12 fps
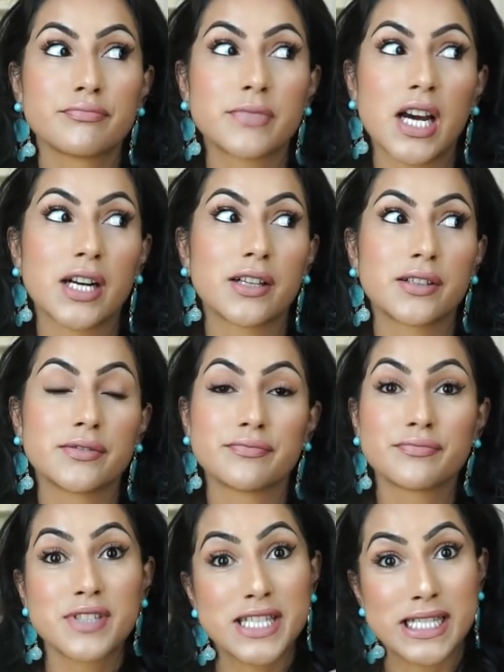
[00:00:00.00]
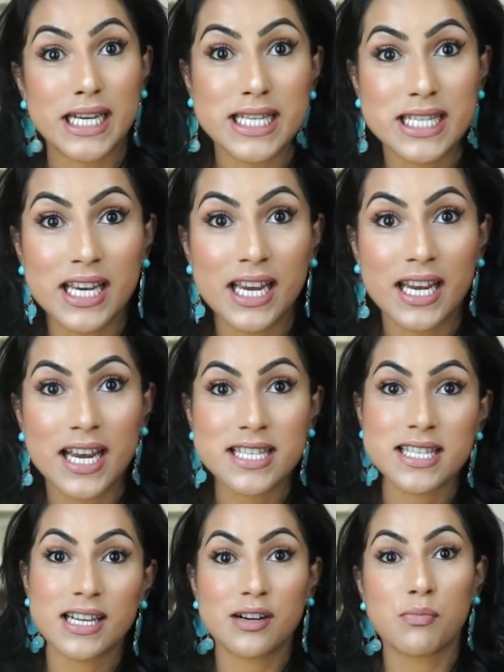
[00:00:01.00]
I don't know, sexy, I
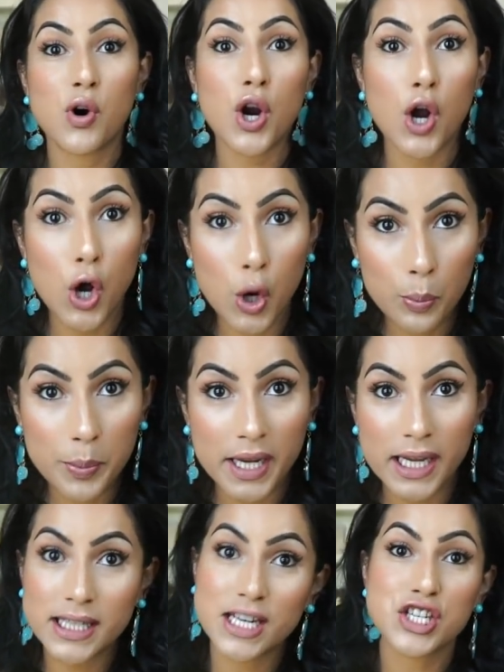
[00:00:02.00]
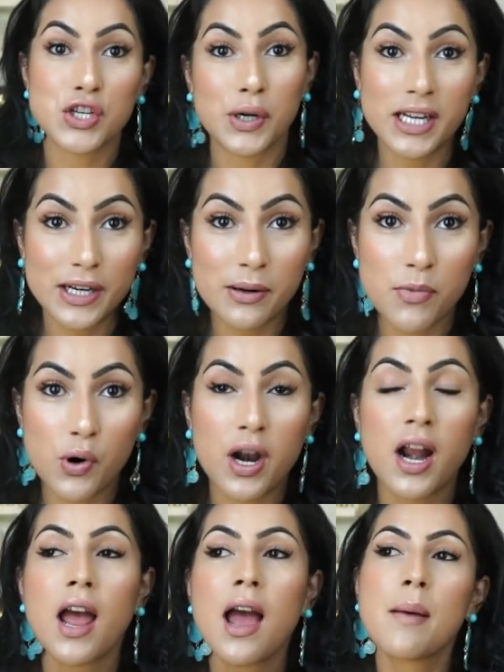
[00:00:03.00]
guess, a little more open, they show a little
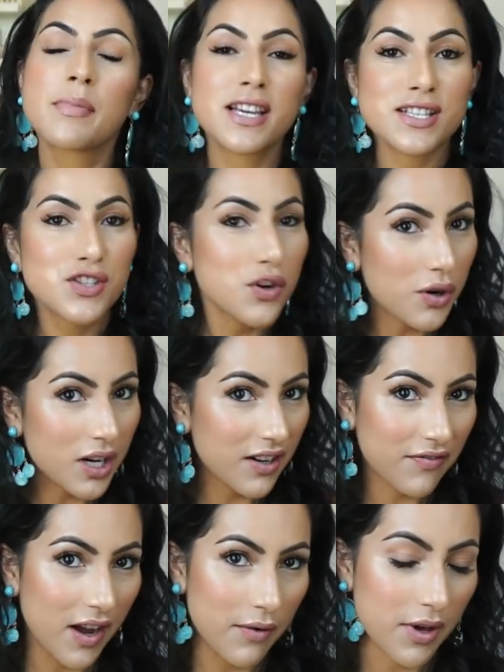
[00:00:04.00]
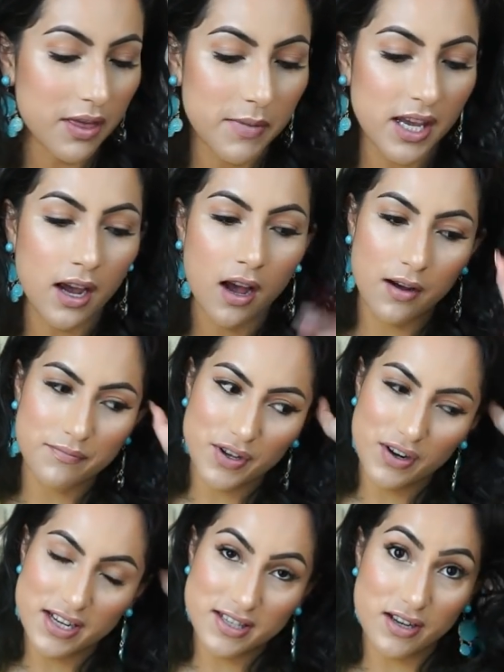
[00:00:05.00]
more, but that's totally fine with me. You
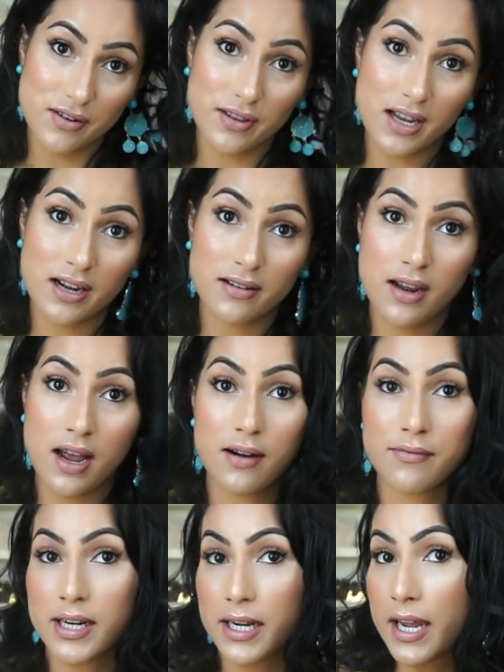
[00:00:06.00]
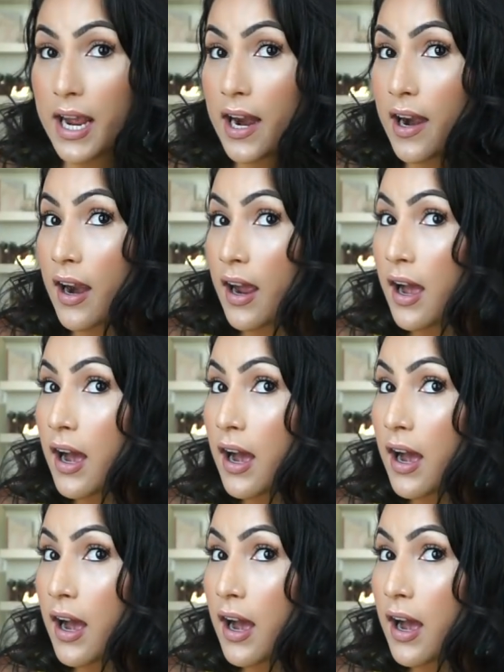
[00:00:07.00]
guys know that I don't really care.